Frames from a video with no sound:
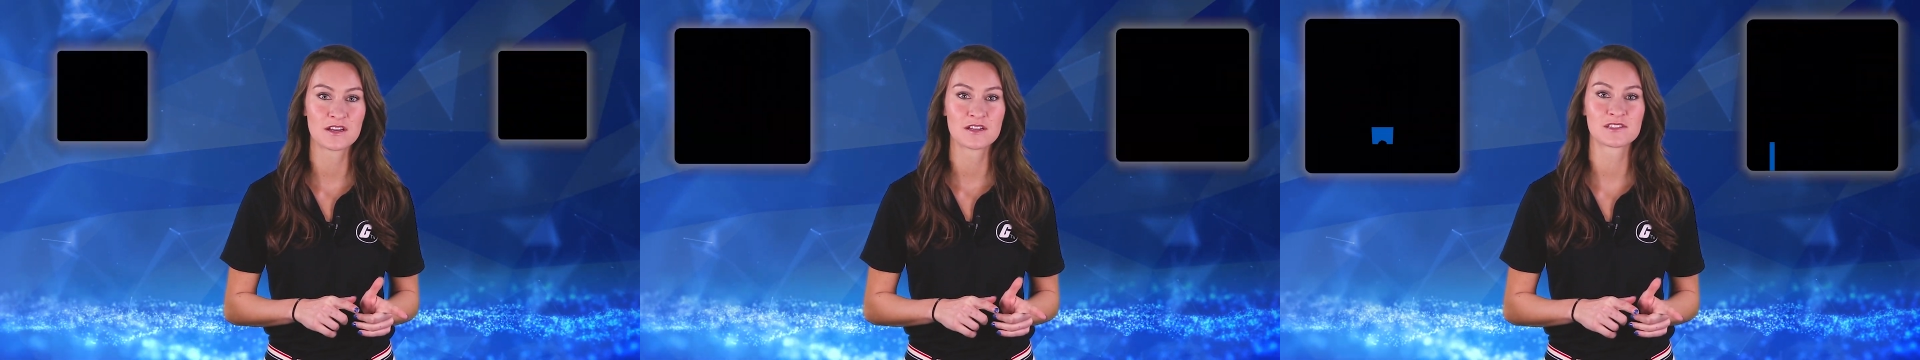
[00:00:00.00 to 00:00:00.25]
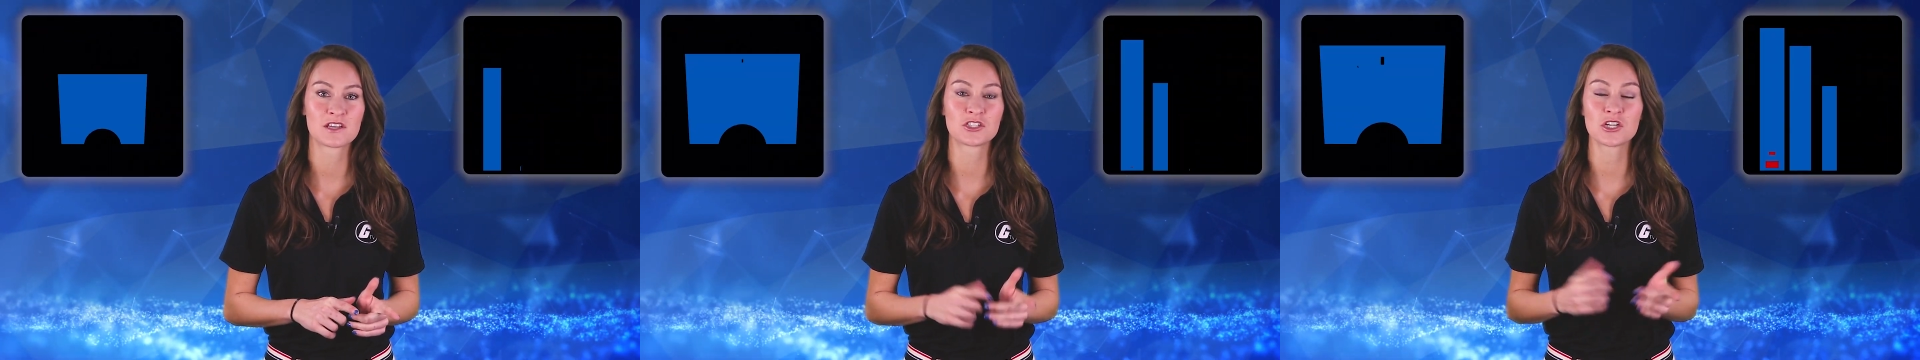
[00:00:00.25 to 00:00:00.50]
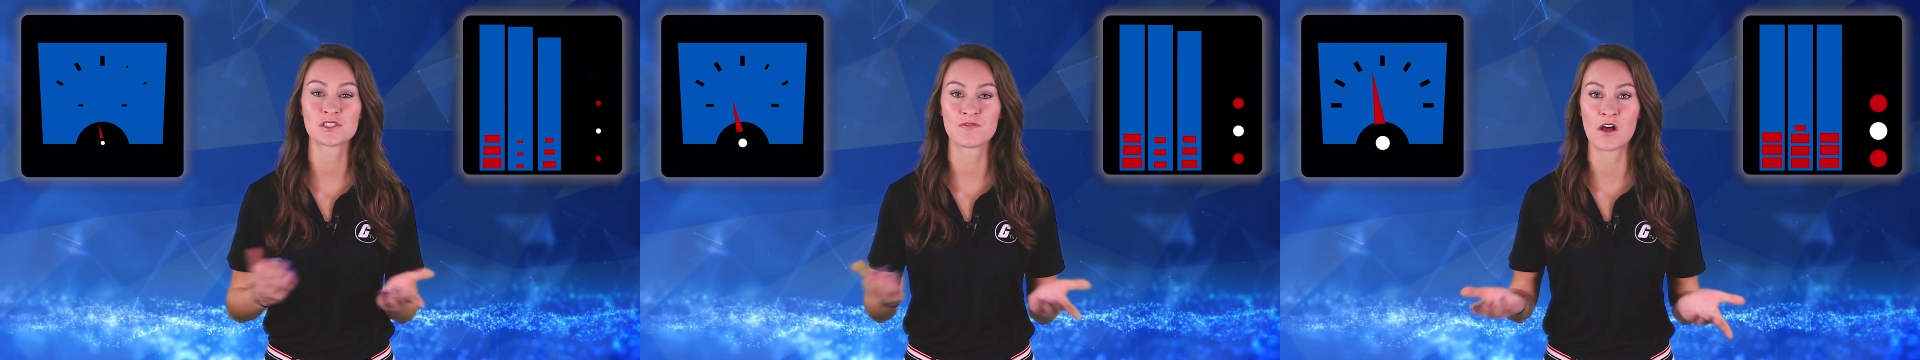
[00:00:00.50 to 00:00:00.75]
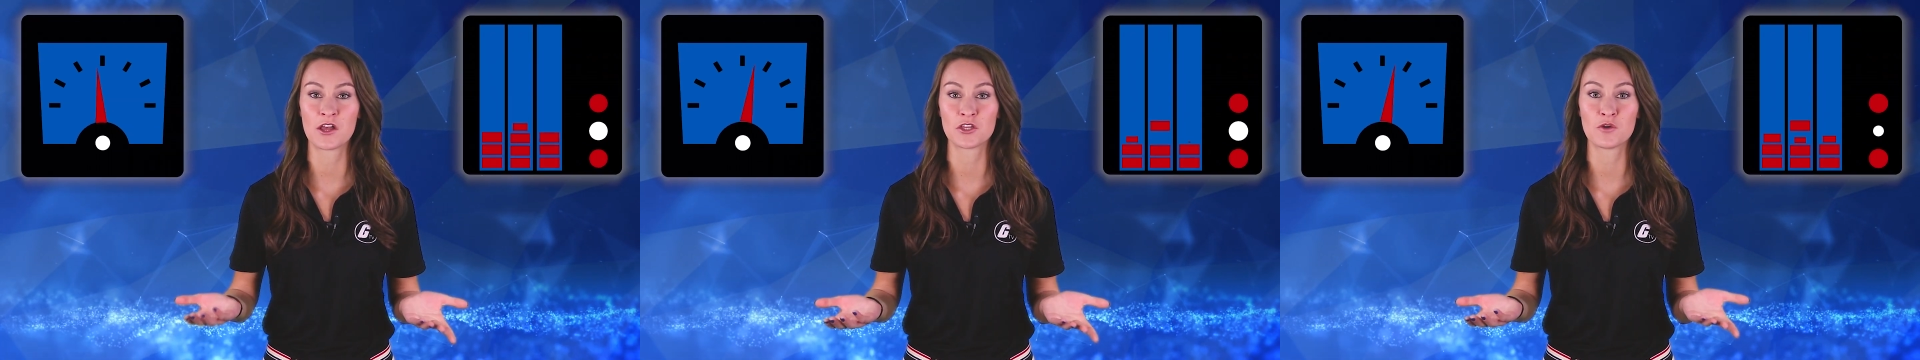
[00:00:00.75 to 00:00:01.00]
such as
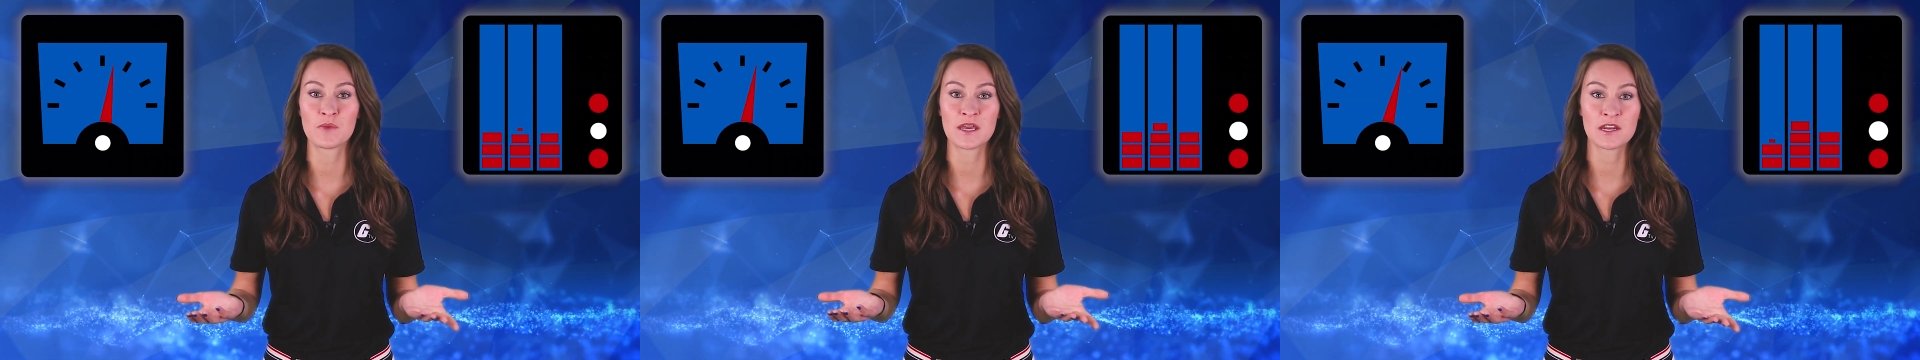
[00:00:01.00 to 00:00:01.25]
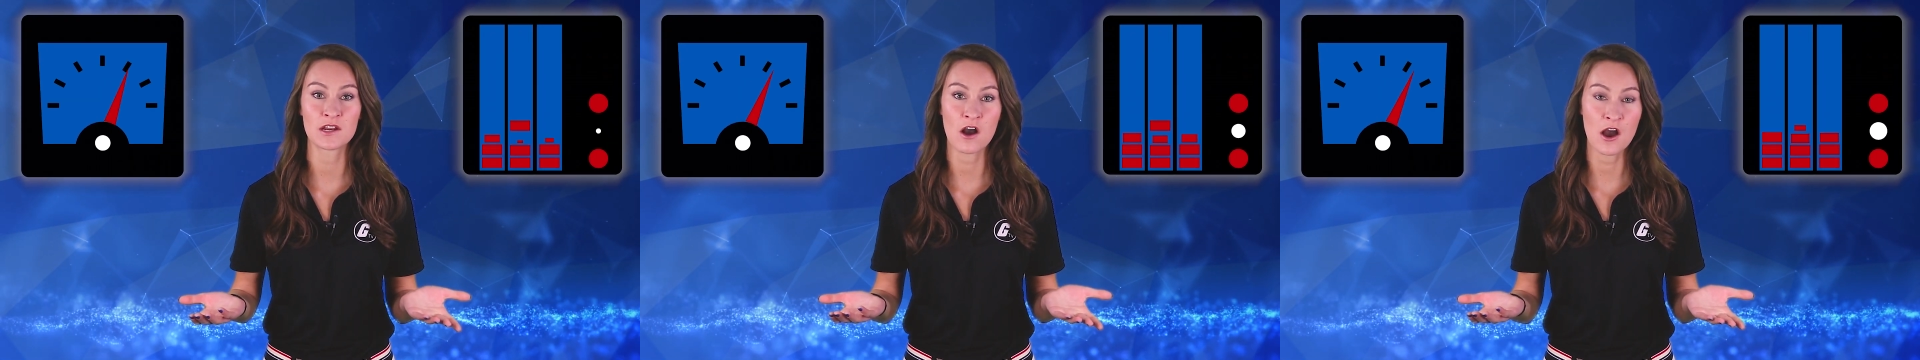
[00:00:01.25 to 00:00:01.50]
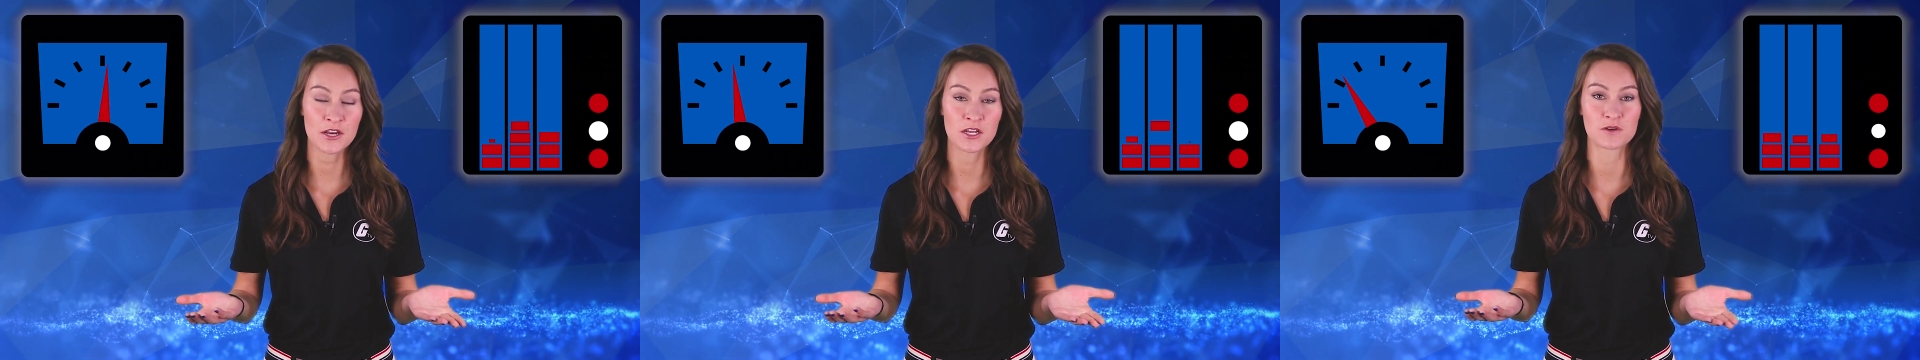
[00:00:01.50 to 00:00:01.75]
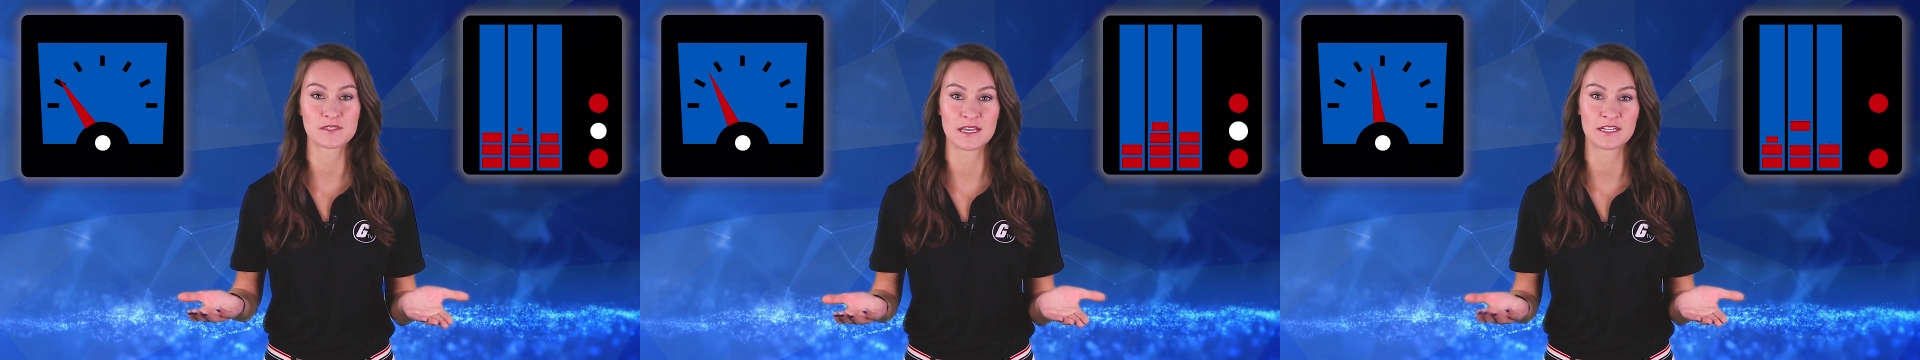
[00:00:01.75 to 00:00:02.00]
volume in an
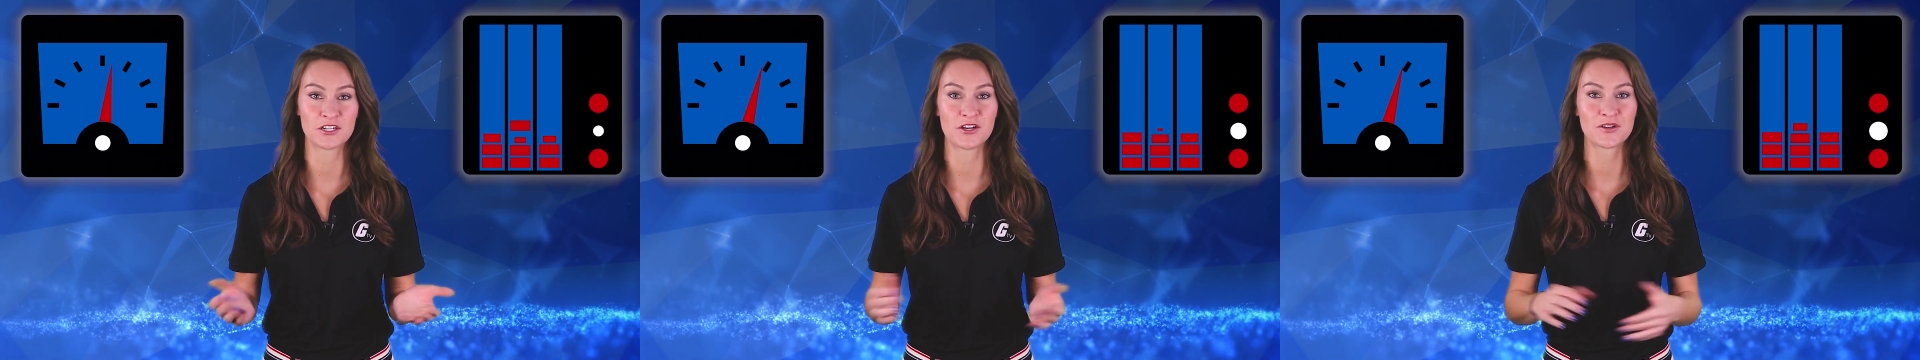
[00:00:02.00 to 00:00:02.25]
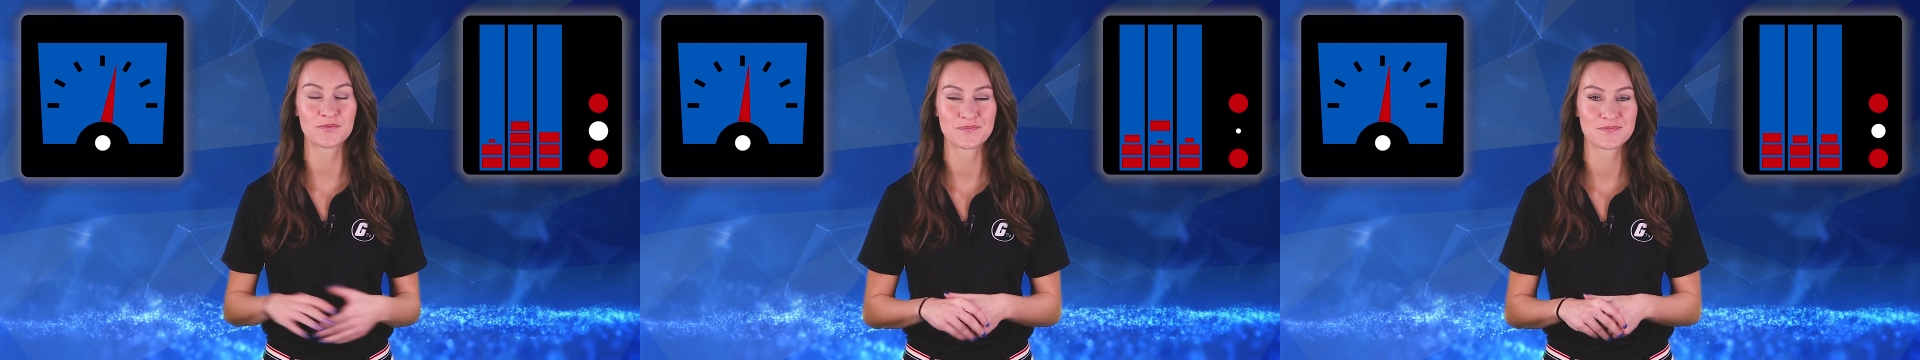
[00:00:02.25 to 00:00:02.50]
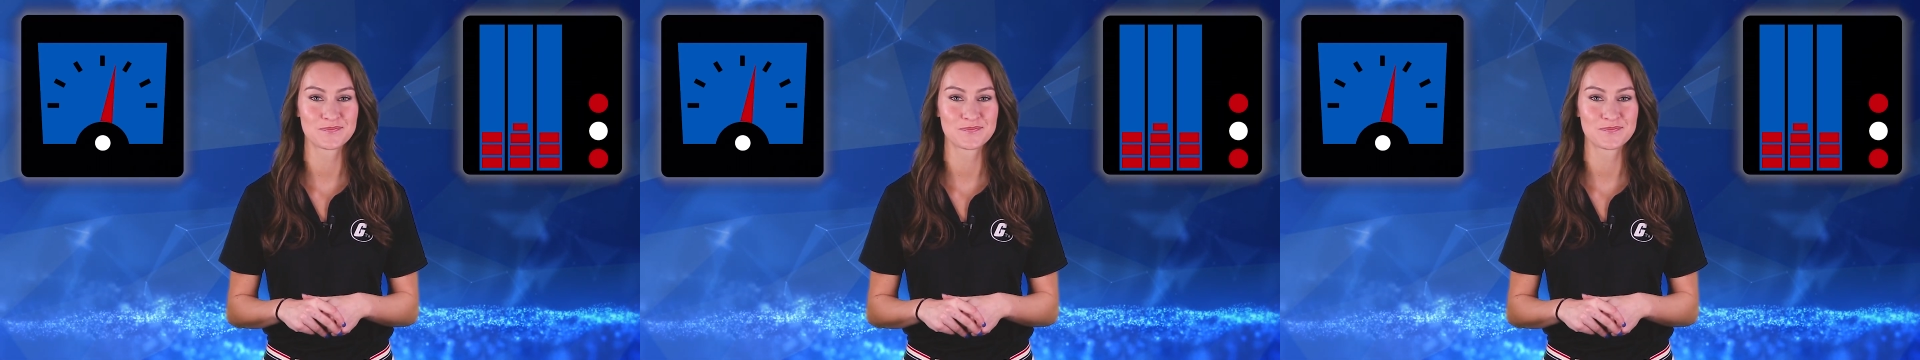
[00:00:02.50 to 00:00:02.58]
audio signal.